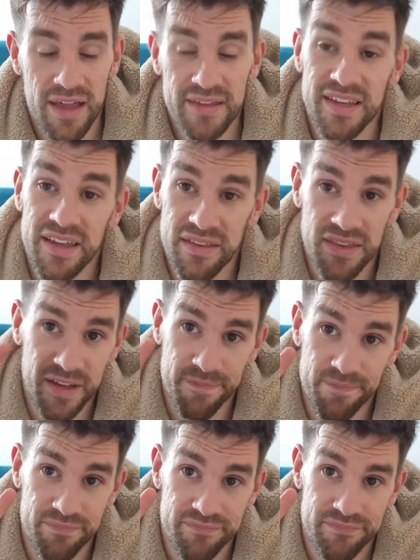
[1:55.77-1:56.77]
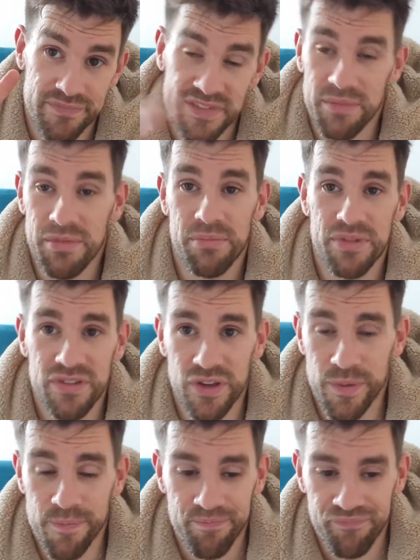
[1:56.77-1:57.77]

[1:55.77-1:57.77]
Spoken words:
Second thing, tip number 2